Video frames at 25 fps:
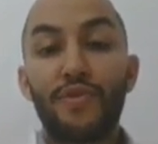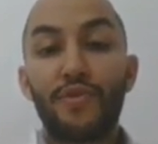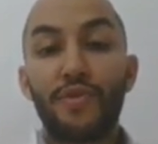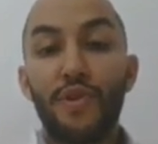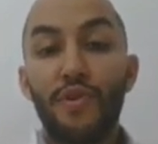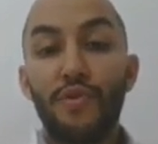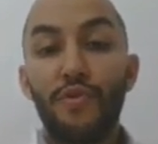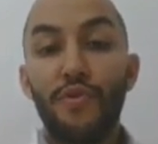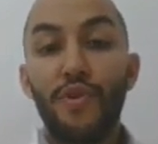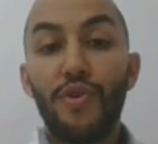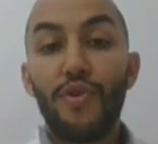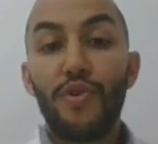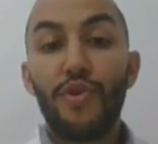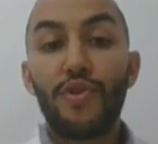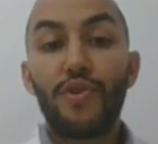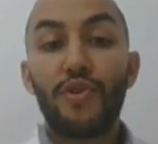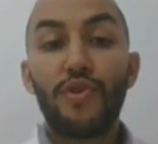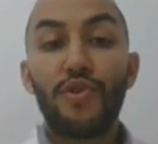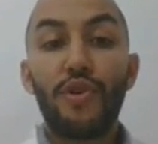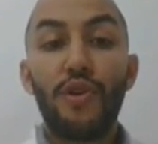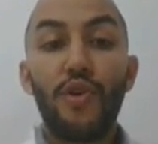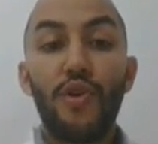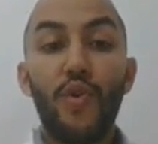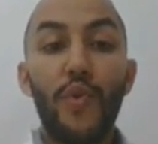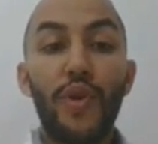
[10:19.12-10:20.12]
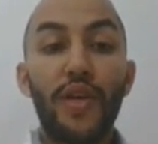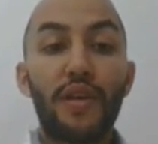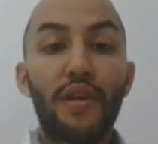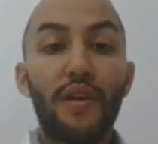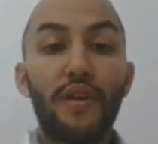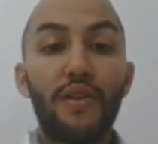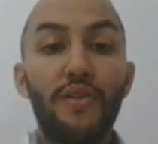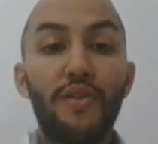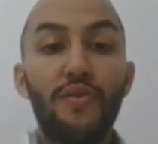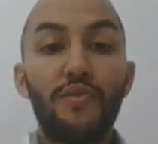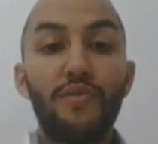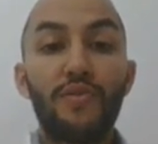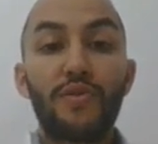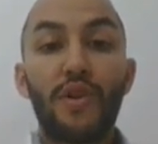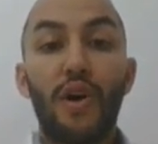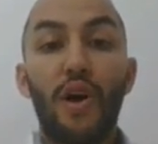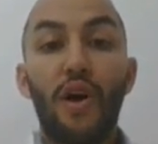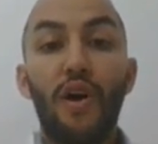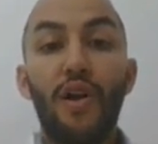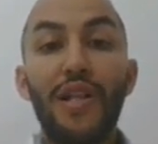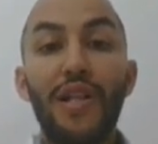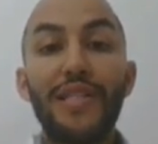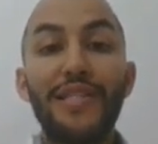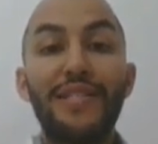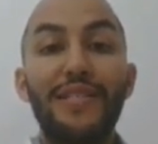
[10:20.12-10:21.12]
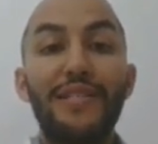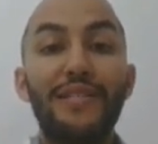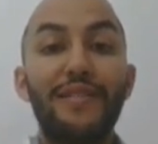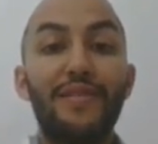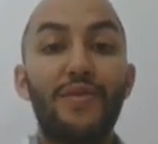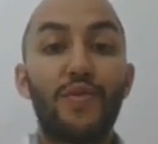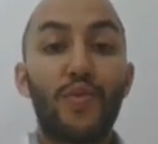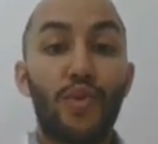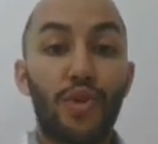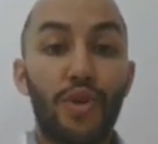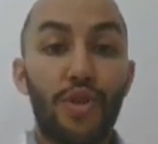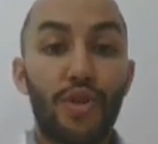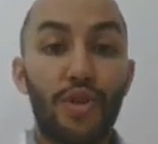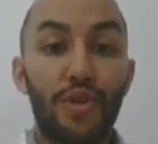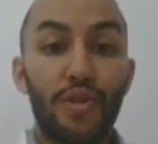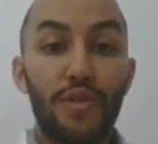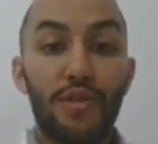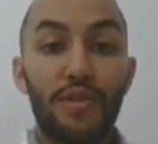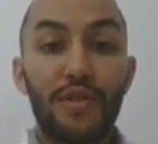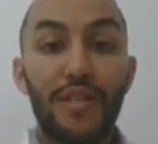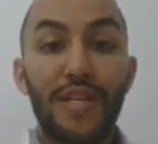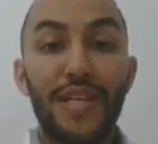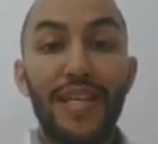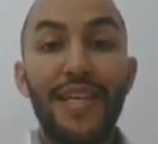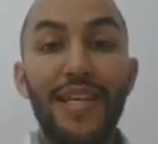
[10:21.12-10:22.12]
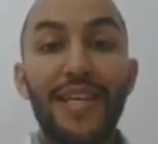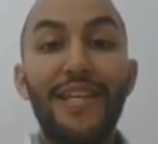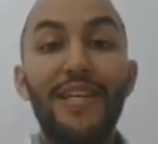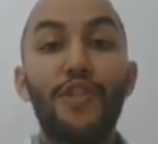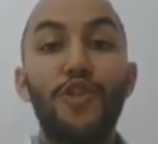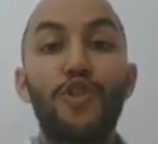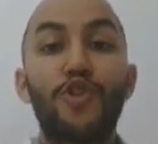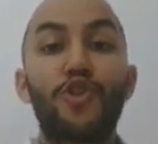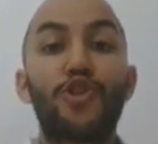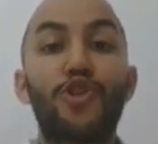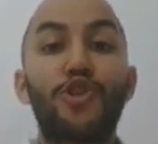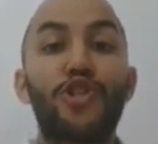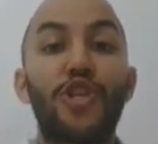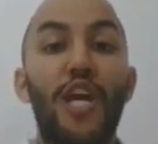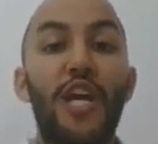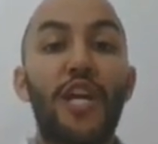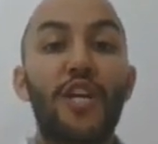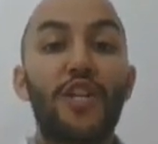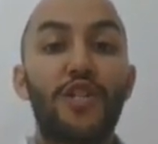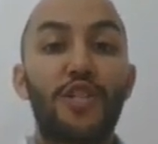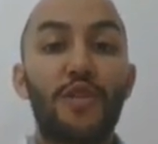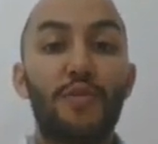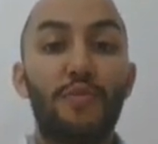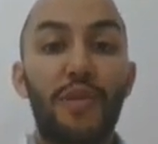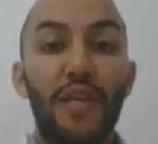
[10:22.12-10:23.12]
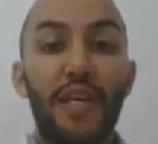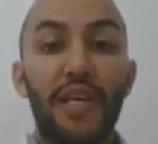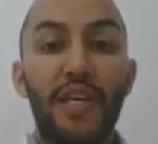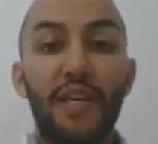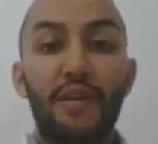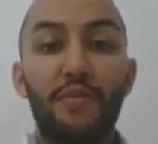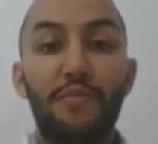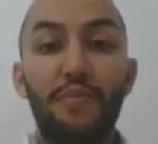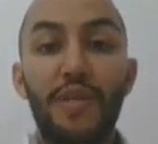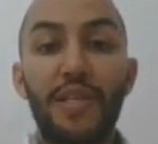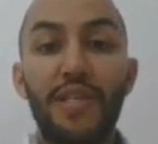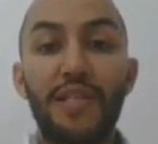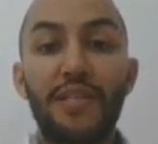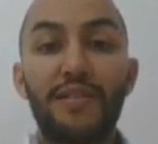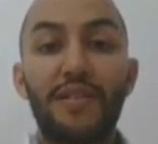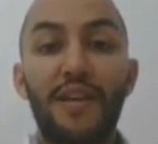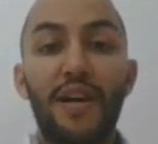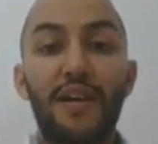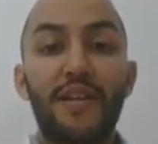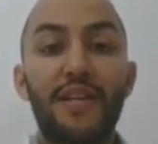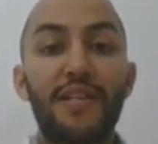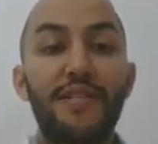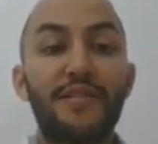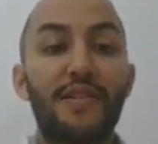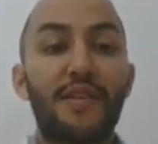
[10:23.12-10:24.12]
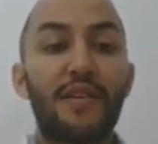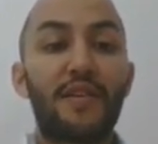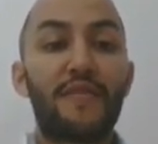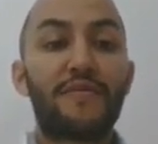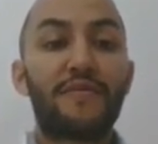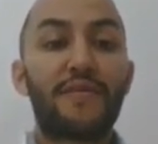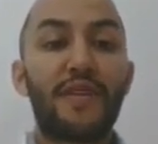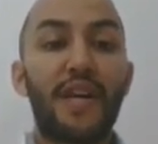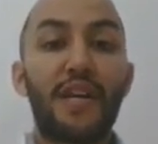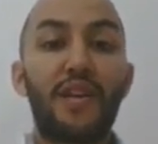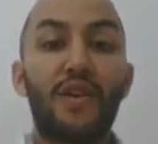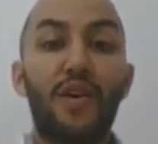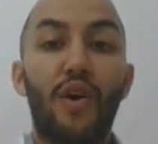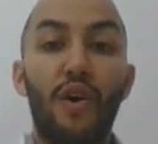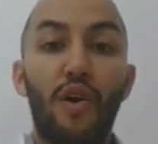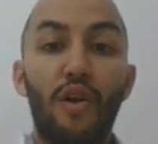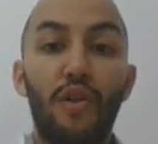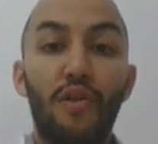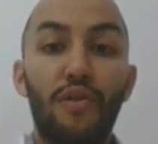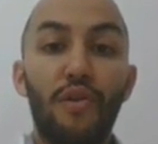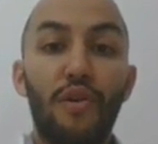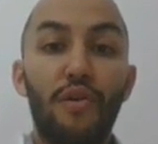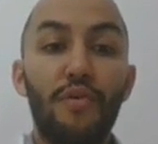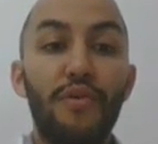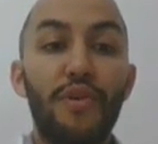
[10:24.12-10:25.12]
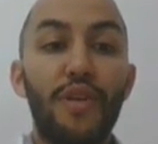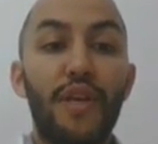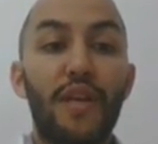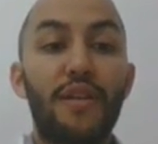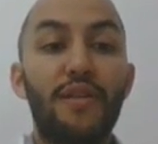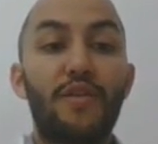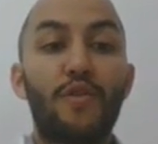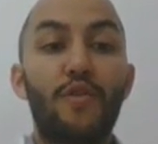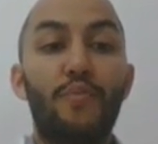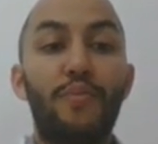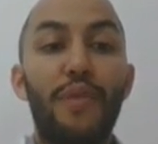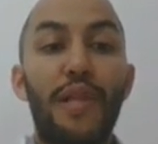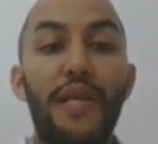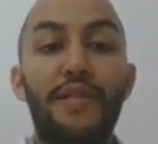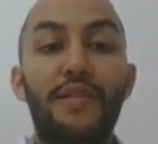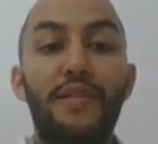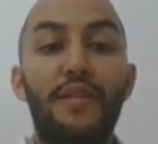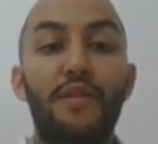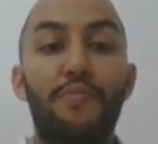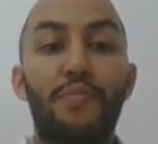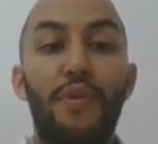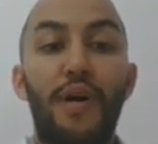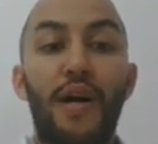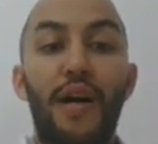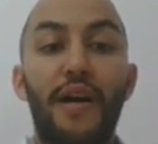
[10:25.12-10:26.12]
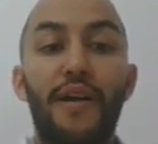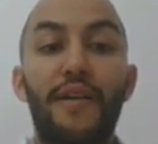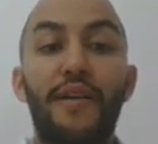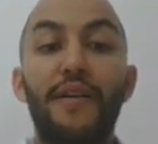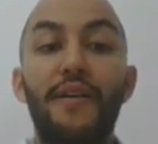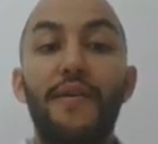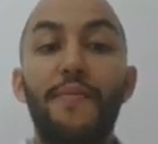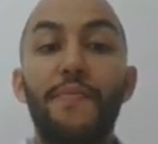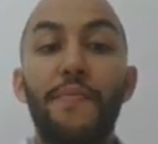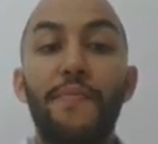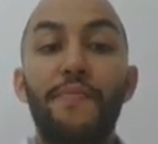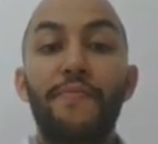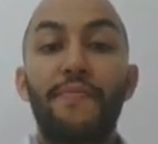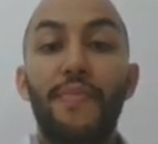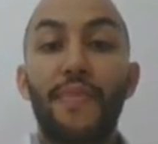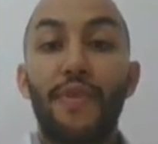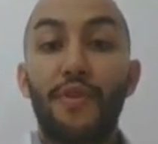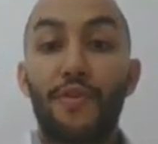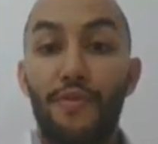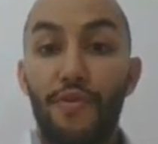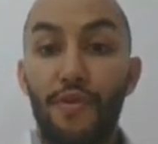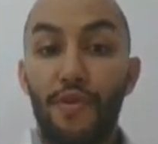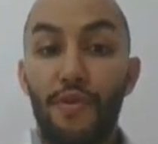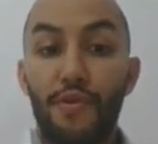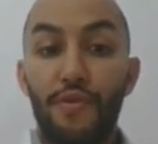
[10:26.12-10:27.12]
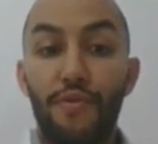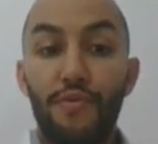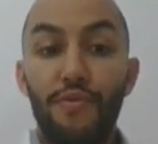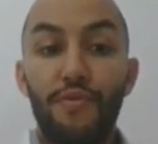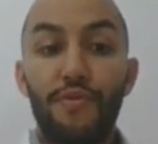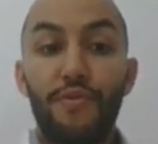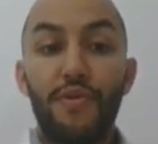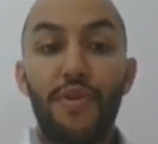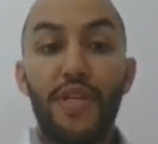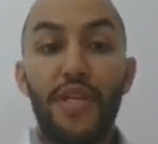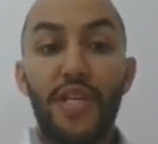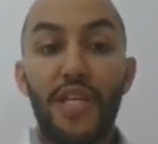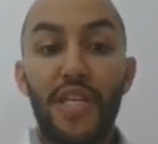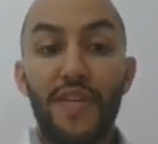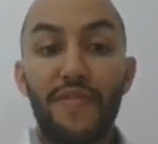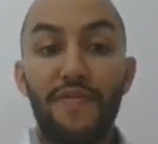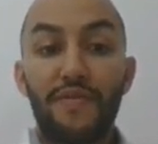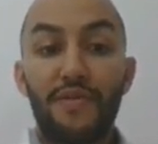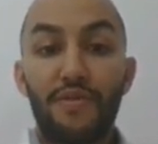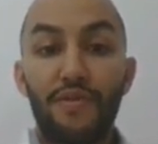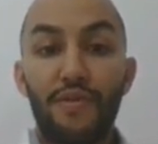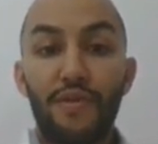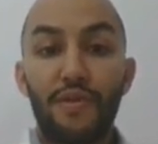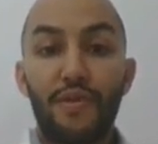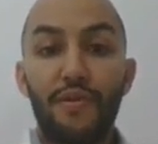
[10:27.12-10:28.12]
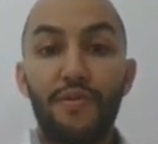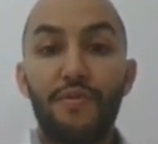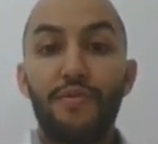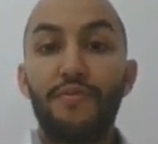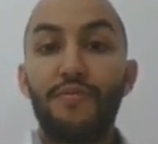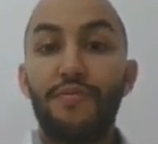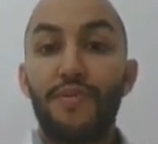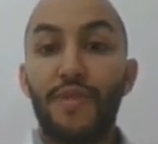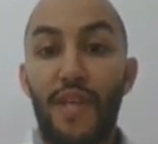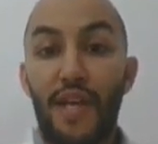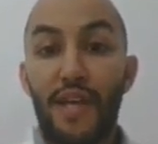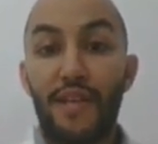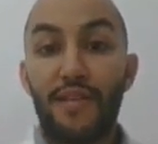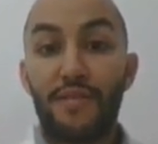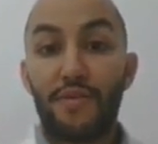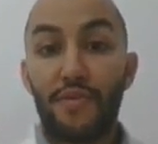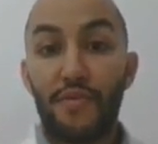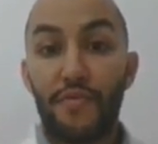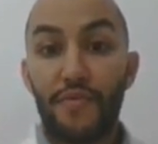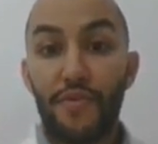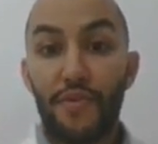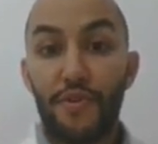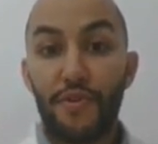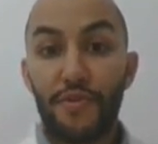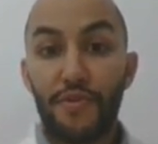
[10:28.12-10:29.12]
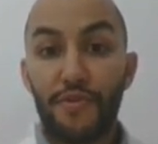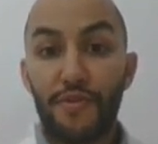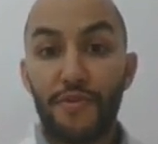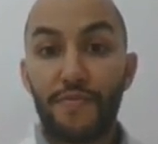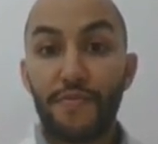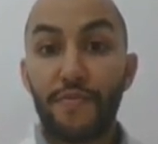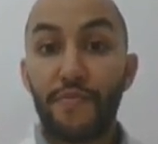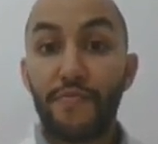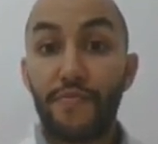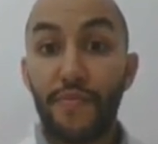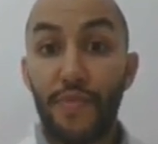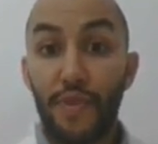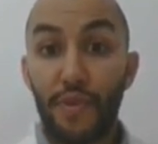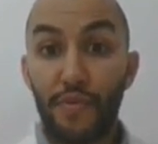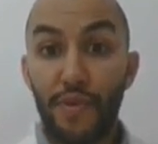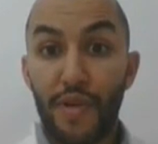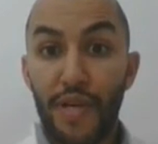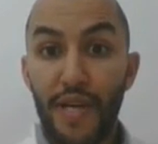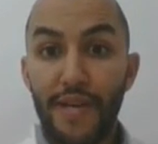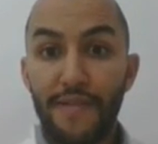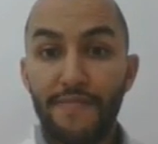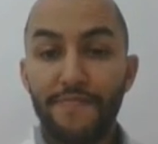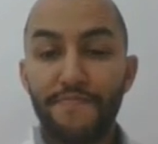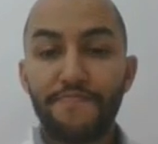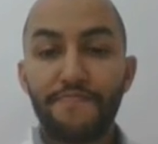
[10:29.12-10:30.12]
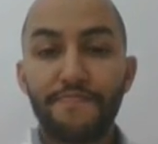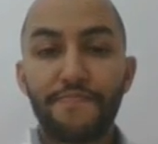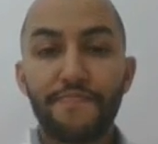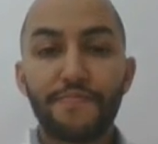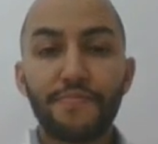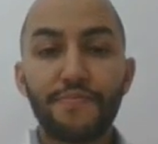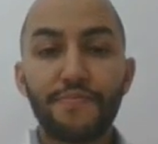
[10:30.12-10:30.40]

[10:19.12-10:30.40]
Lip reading: So, we can use all these words interchangeably. It means that instead of saying although, you can replace it by though, even though, and so forth. Okay?